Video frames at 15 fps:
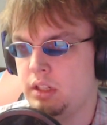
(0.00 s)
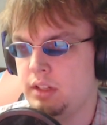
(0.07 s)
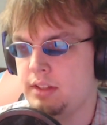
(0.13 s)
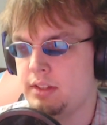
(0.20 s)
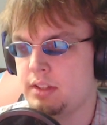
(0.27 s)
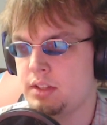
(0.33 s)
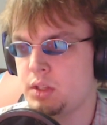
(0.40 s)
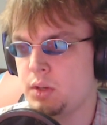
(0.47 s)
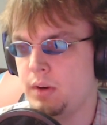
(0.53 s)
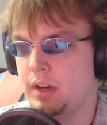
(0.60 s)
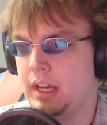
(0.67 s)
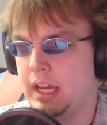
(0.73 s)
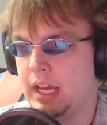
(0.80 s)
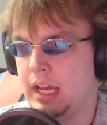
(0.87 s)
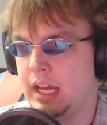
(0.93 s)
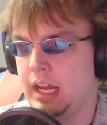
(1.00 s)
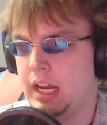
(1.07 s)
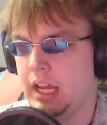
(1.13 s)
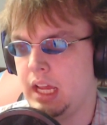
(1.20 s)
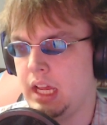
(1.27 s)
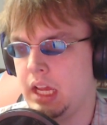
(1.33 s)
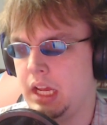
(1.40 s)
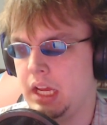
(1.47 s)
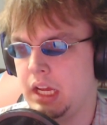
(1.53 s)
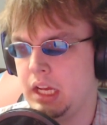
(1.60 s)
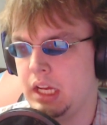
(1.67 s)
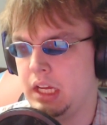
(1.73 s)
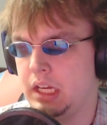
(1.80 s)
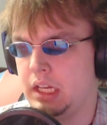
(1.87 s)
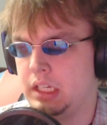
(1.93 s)
So let's go ahead
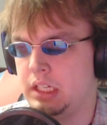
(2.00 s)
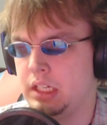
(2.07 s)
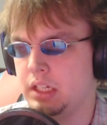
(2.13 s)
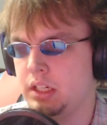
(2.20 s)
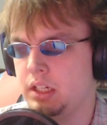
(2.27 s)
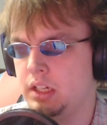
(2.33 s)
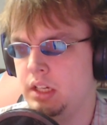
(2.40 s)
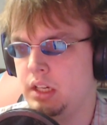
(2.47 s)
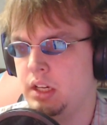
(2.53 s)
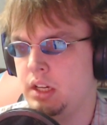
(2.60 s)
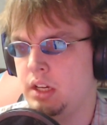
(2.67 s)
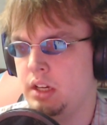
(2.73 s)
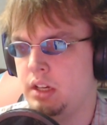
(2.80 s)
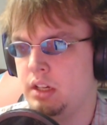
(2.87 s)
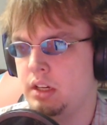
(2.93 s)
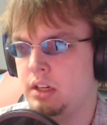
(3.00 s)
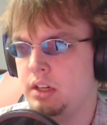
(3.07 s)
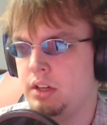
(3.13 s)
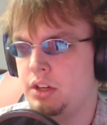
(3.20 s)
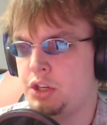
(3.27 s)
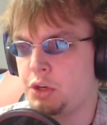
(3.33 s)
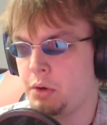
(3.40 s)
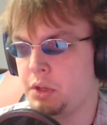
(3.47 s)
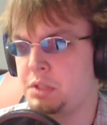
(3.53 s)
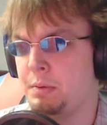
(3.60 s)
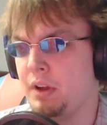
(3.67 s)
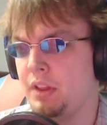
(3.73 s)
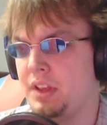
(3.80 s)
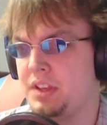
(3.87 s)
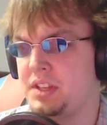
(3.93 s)
and short
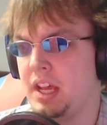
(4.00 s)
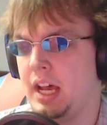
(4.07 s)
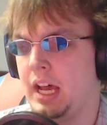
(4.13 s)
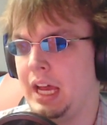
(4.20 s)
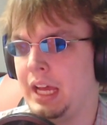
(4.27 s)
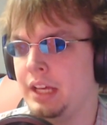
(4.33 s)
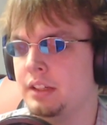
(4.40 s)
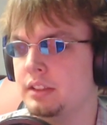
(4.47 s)
spear this guy.